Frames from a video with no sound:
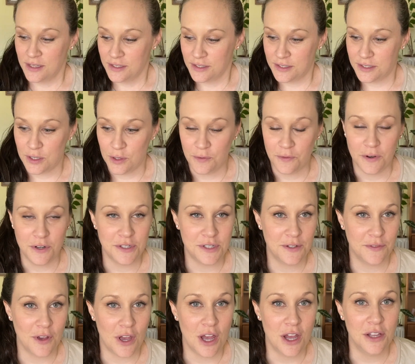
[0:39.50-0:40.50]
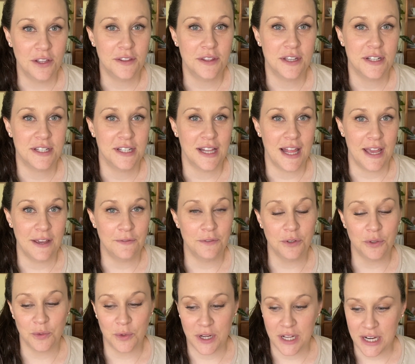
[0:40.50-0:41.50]
So first of all, the
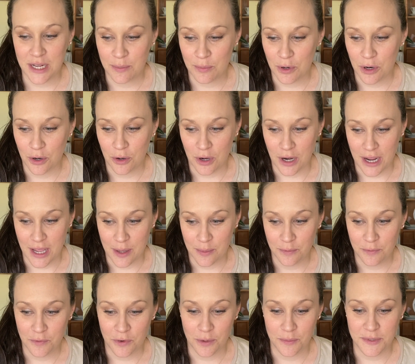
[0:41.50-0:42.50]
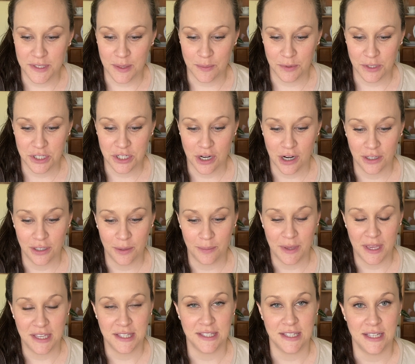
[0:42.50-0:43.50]
Delightful Reading program from Simply Charlotte
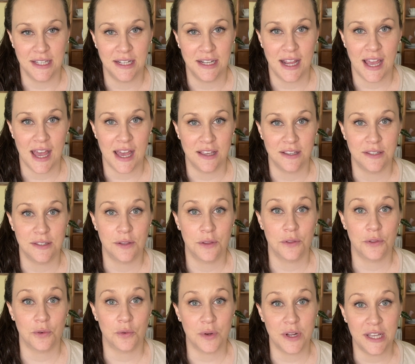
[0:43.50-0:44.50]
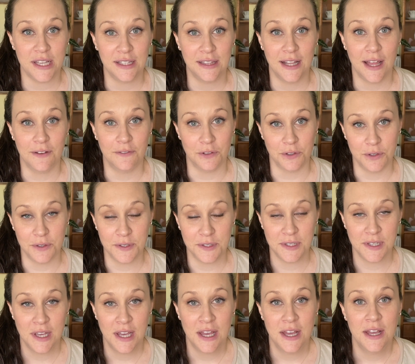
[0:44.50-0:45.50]
Mason has 3 levels.
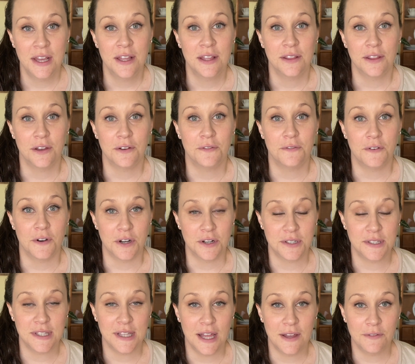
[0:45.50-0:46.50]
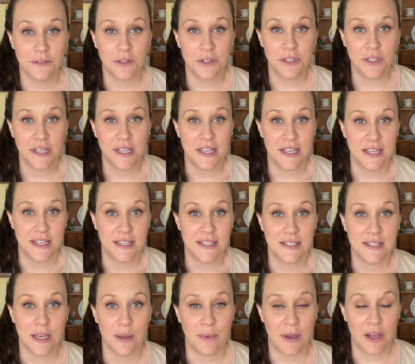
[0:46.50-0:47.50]
The first level
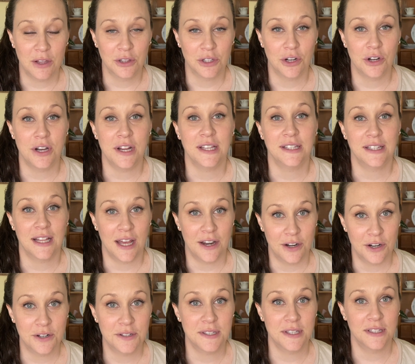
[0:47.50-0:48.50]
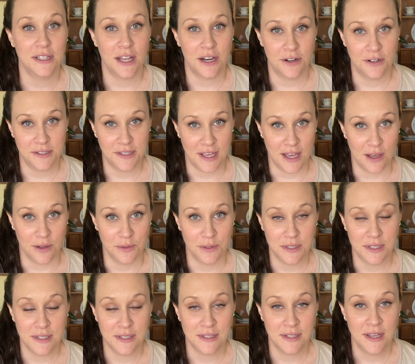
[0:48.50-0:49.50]
is about learning letters and letter
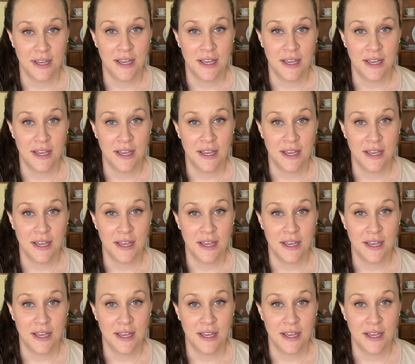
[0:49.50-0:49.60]
sounds.